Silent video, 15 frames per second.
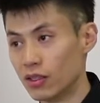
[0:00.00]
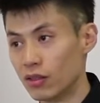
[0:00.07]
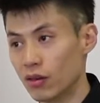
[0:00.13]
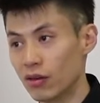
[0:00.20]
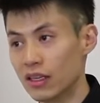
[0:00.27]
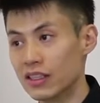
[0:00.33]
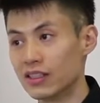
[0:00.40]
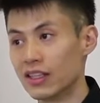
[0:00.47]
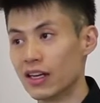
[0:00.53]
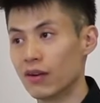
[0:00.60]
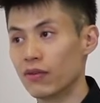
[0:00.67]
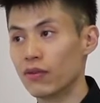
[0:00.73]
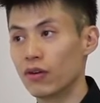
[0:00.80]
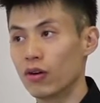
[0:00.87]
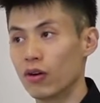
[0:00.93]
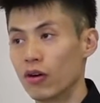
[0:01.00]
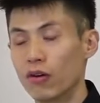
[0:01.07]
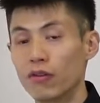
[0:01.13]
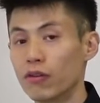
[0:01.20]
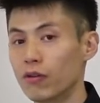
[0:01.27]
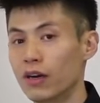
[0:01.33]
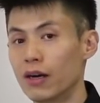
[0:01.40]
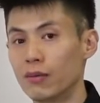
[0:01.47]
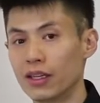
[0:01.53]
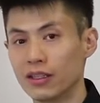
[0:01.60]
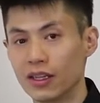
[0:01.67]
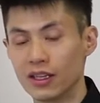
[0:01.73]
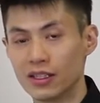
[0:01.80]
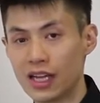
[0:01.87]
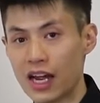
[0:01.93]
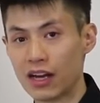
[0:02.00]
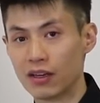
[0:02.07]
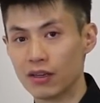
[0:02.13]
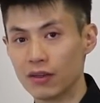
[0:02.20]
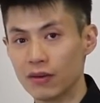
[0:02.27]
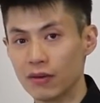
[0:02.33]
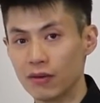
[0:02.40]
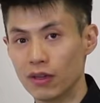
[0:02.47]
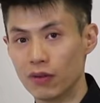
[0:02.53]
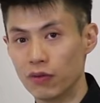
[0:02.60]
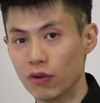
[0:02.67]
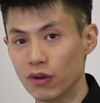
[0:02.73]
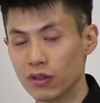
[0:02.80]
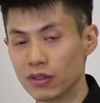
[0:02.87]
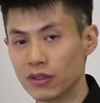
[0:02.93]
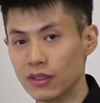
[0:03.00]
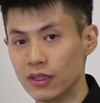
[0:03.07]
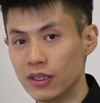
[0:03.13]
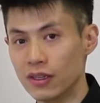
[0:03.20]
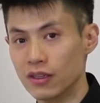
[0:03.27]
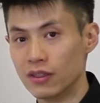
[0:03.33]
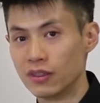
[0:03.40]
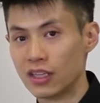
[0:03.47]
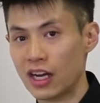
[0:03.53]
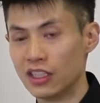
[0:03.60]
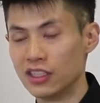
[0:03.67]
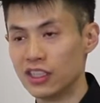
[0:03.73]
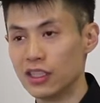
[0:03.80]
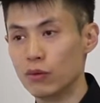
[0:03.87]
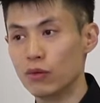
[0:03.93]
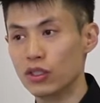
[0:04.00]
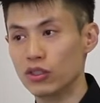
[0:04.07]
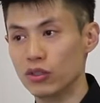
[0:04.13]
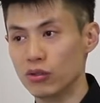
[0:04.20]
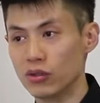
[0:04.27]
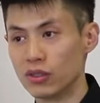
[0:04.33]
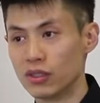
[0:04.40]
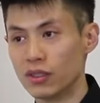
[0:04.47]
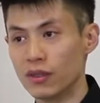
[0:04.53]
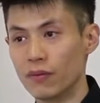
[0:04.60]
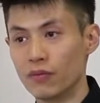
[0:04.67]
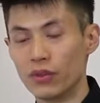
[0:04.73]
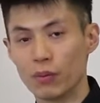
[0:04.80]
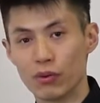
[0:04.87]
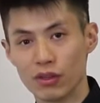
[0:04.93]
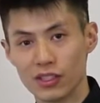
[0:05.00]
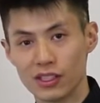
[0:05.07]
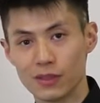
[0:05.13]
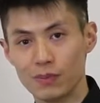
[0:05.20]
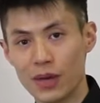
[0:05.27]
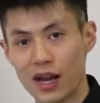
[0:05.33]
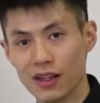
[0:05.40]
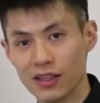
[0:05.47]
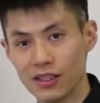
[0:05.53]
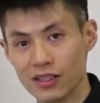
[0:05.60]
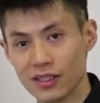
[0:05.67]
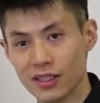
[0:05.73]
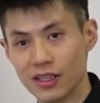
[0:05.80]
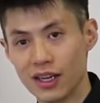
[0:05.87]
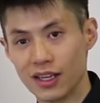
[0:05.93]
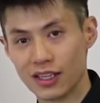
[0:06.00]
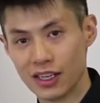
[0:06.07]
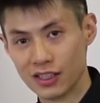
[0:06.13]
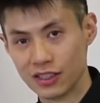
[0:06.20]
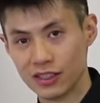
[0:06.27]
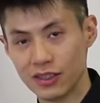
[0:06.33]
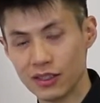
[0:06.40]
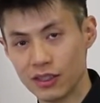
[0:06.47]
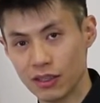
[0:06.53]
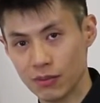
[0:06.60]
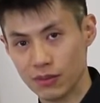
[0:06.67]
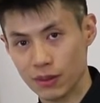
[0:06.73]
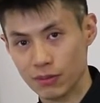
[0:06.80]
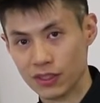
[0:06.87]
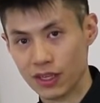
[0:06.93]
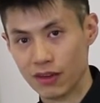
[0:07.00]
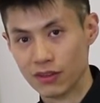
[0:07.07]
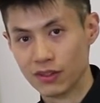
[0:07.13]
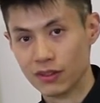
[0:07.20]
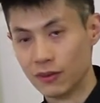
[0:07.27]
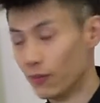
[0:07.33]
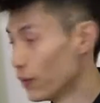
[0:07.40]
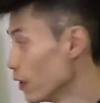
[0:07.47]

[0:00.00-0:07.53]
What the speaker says: So instead of overwhelming the attacker with force, Tai Chi would use the person's balance against themselves,